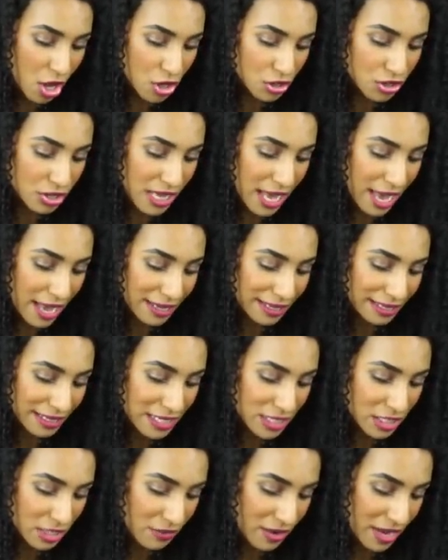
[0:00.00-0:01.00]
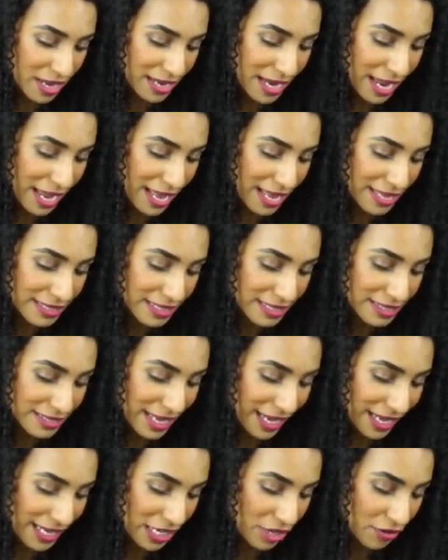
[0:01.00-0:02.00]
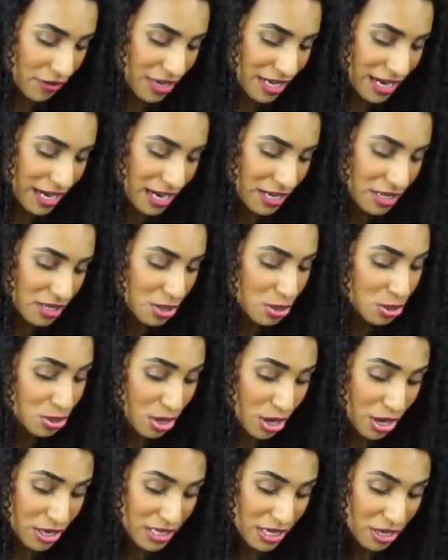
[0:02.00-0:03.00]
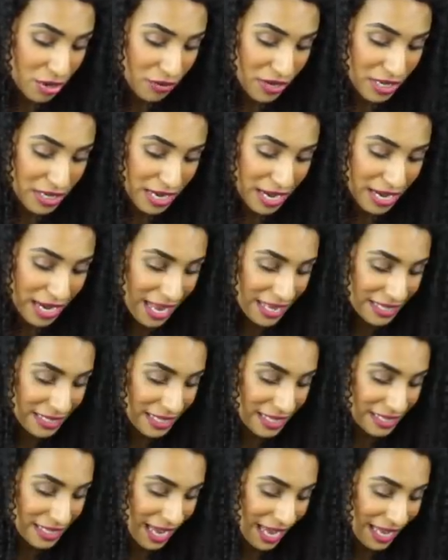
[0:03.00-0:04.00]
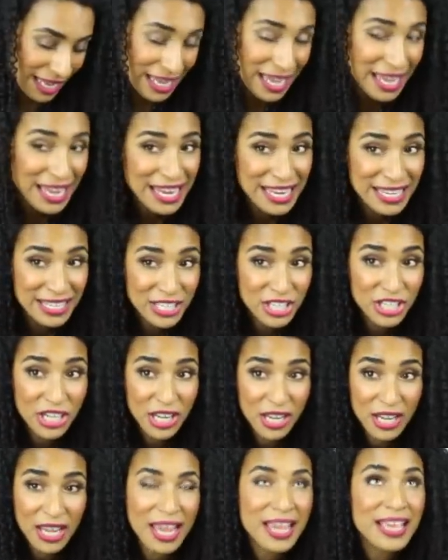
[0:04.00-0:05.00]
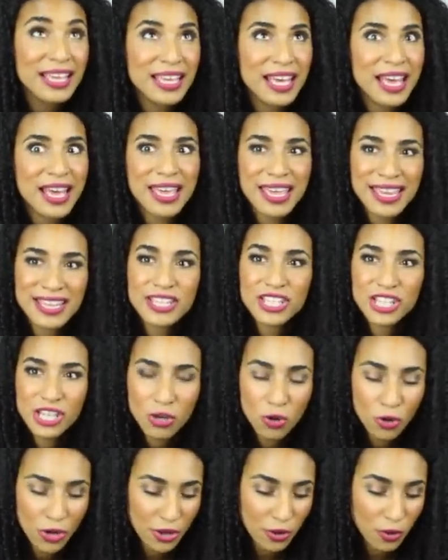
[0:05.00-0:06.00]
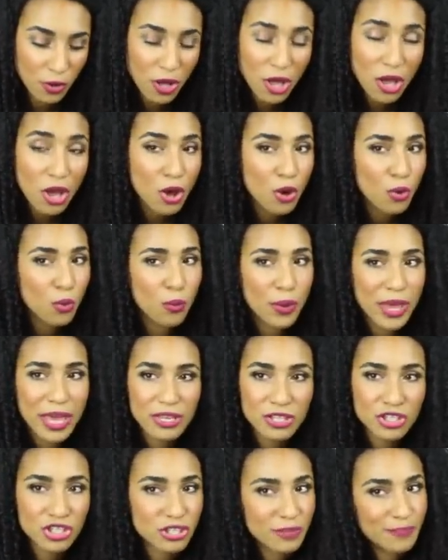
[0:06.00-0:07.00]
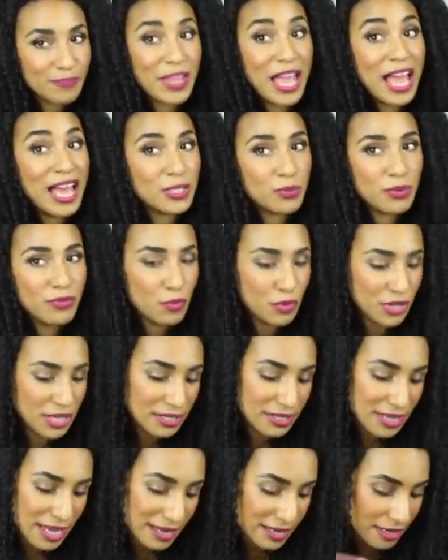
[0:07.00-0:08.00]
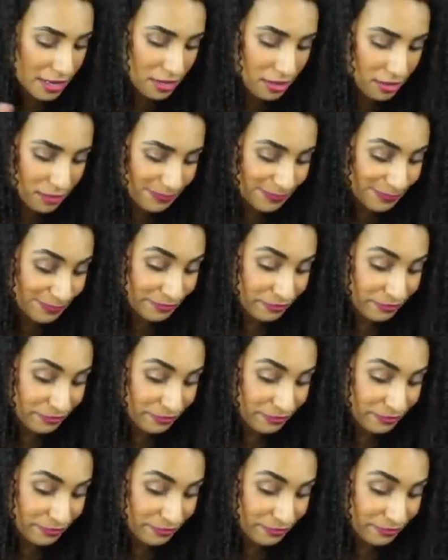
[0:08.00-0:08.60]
So yeah, glycerin is the second ingredient, and the third ingredient is this Inca Inchi oil, which, as we've already said, is